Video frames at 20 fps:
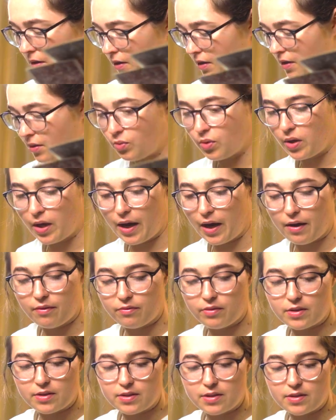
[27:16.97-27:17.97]
And we
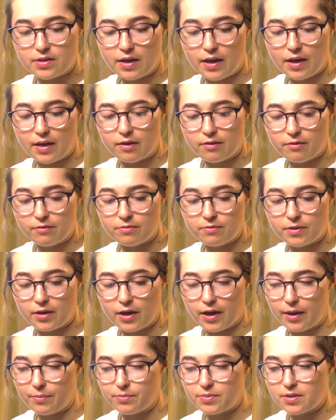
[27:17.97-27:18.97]
have the 10 of
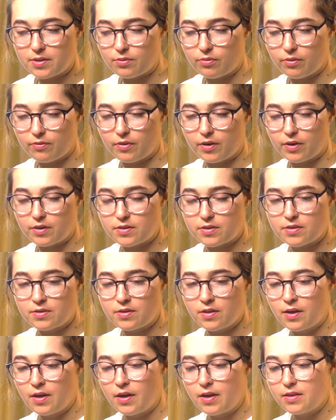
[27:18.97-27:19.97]
cups in reverse.
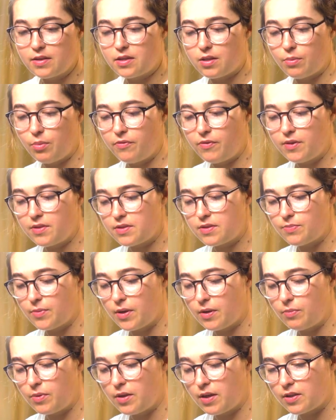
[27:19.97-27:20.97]
Some of us
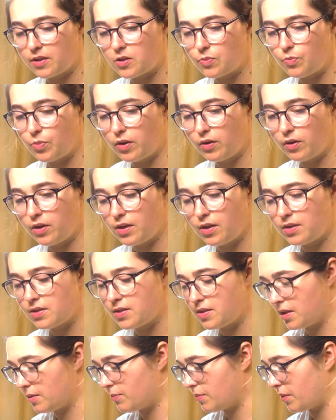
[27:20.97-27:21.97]
may be
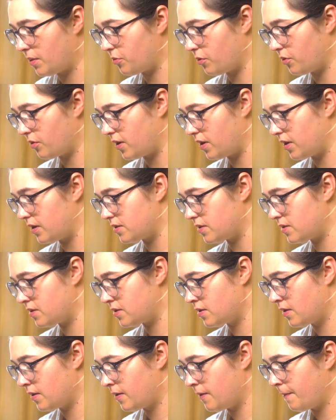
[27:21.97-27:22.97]
experiencing memories
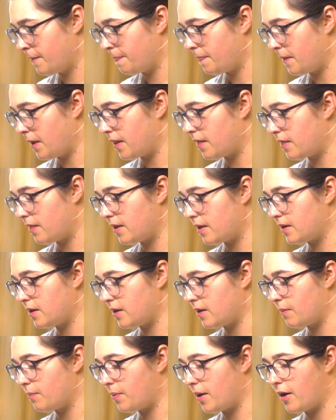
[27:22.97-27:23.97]
and
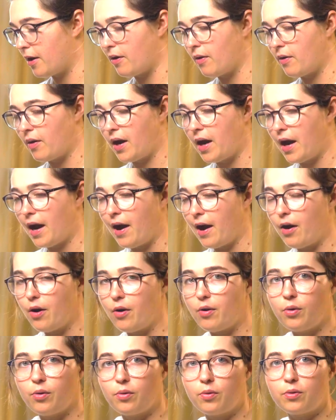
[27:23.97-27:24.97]
thinking about
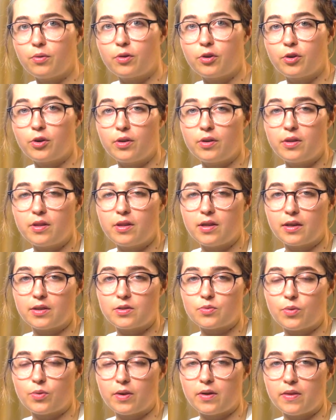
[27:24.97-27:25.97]
how good
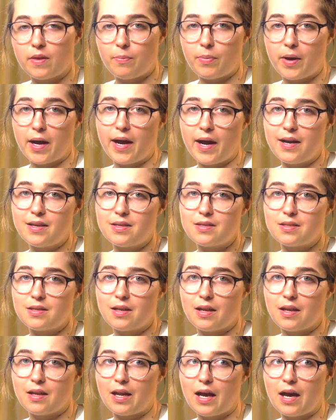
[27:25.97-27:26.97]
things were in the past
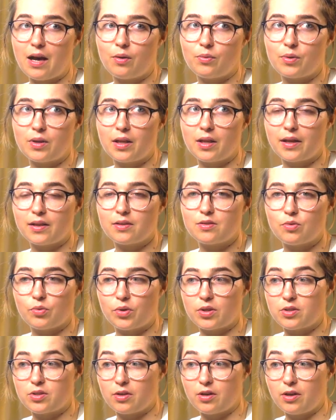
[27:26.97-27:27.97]
and how we'd like to
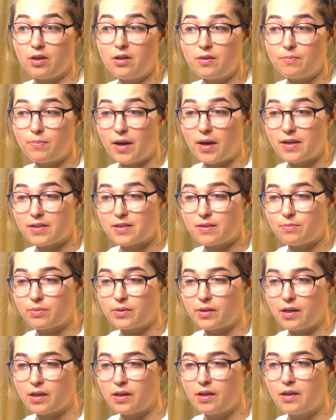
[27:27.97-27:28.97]
return
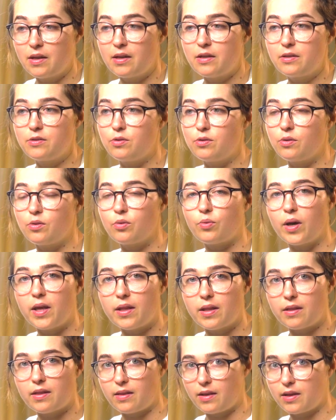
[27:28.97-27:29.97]
possibly to the way
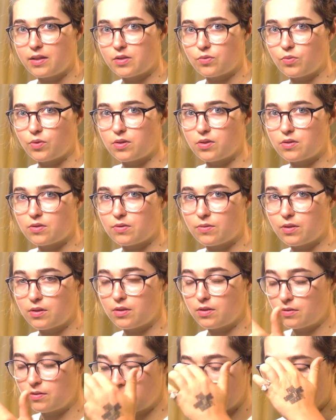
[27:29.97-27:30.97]
that things once were.